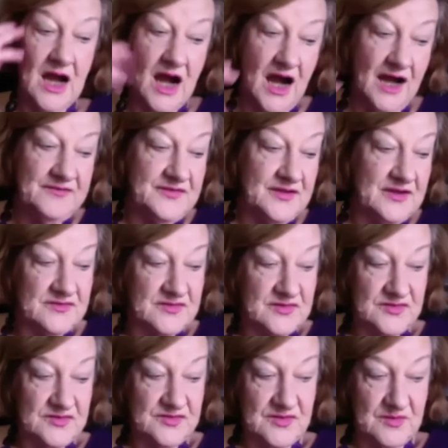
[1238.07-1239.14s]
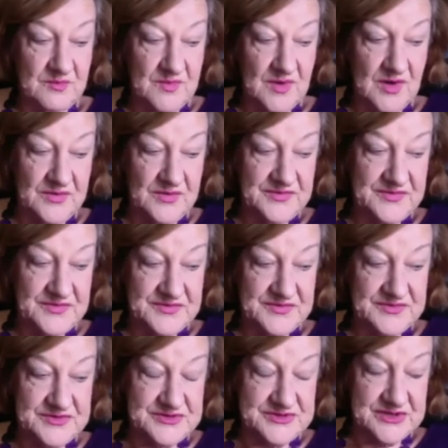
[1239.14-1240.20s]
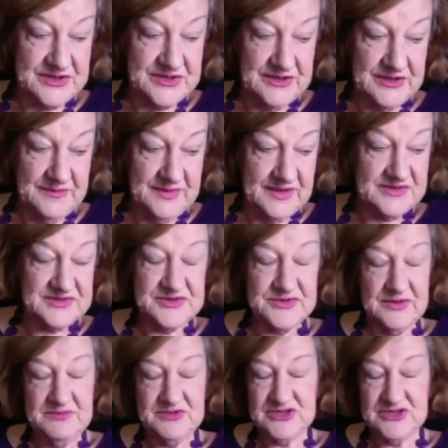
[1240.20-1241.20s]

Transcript: I think the most extreme